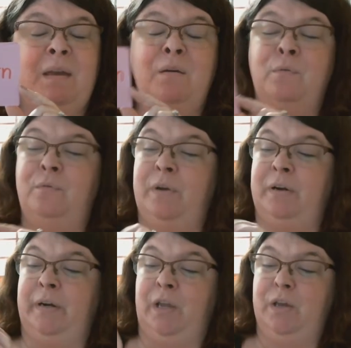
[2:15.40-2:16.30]

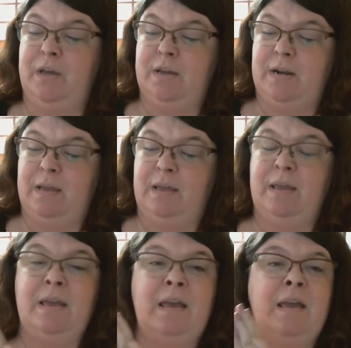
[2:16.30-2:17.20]
Very good.
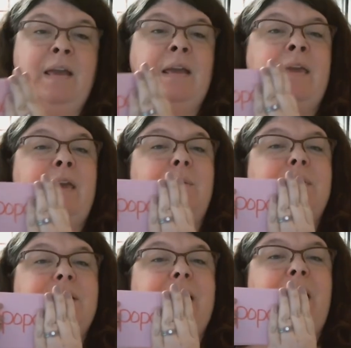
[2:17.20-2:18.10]
He
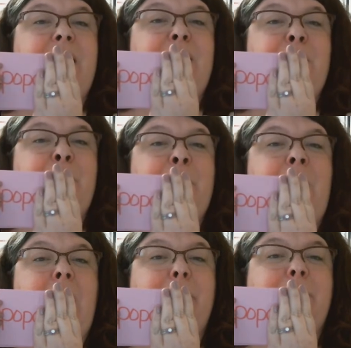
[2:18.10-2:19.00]
would say
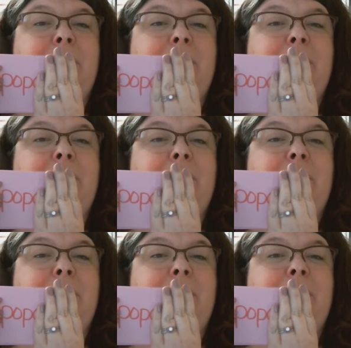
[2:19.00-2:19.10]
pop.